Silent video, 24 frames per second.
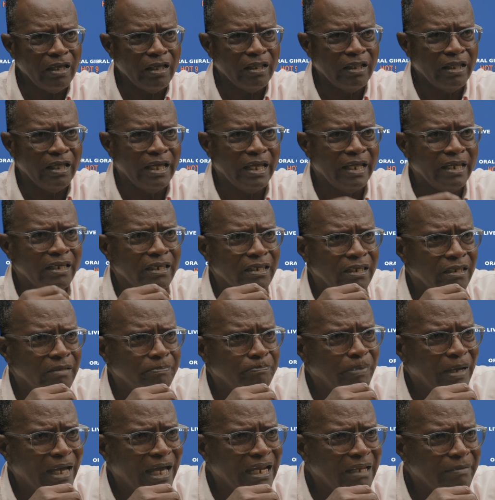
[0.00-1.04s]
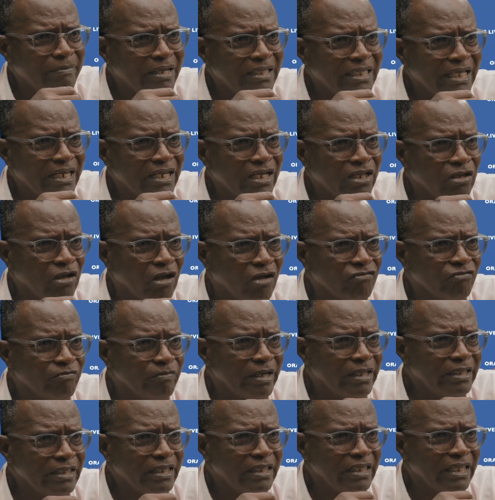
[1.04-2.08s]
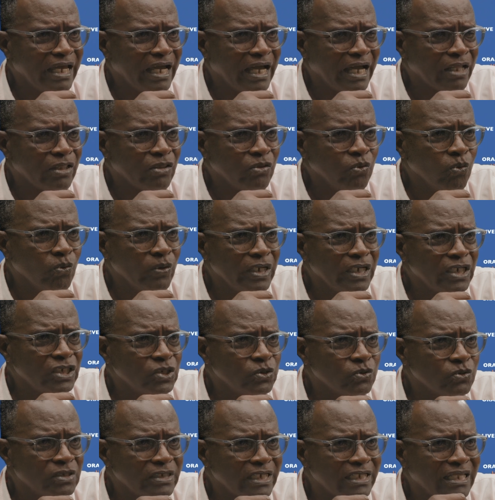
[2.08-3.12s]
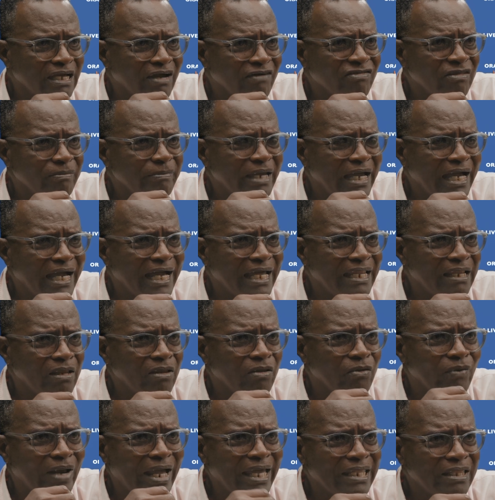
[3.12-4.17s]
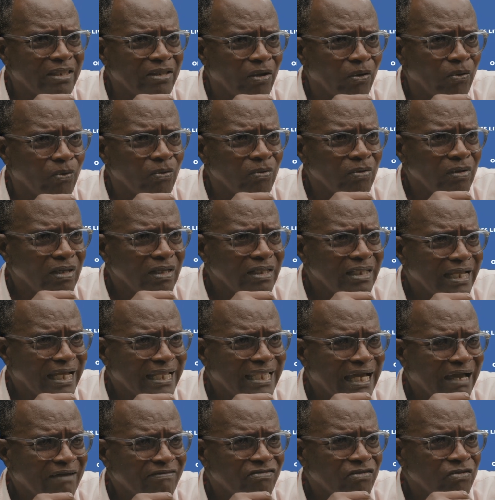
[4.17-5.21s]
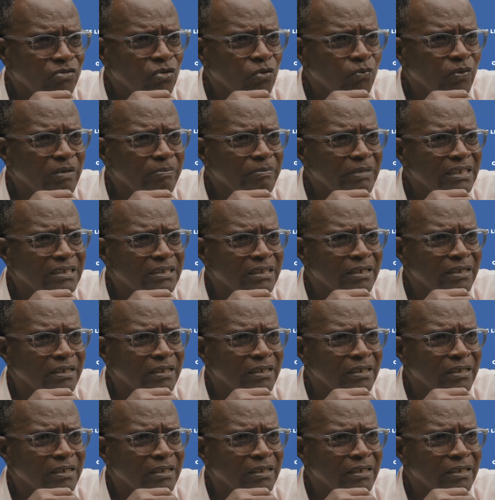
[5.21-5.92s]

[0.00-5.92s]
in Parliament and in government, there are 2 issues that have to be handled right now that have to do with Mr.